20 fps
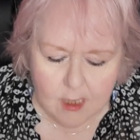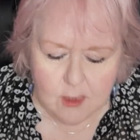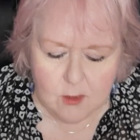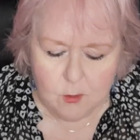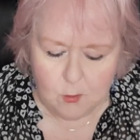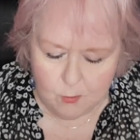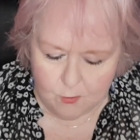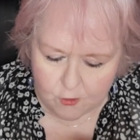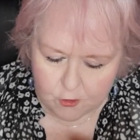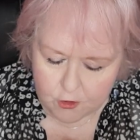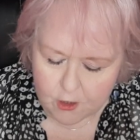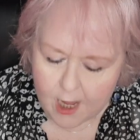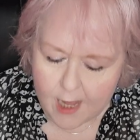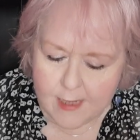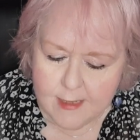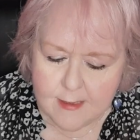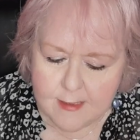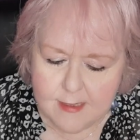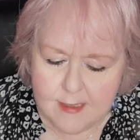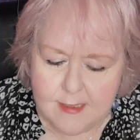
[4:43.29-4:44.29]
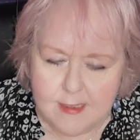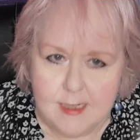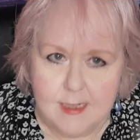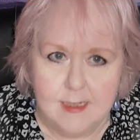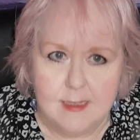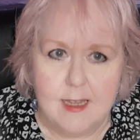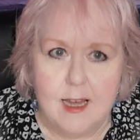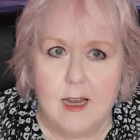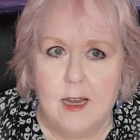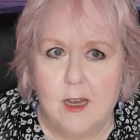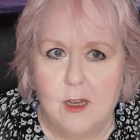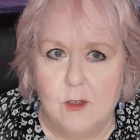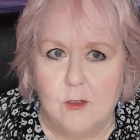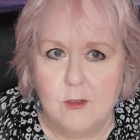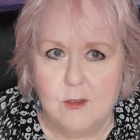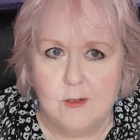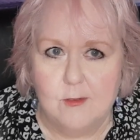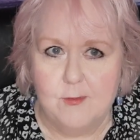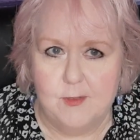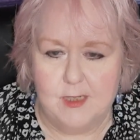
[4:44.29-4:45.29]
So trying to take that
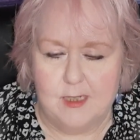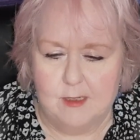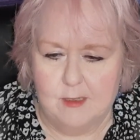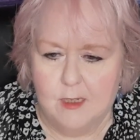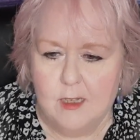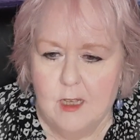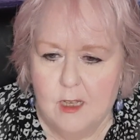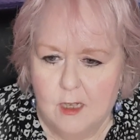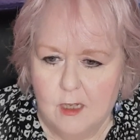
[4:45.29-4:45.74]
out of it,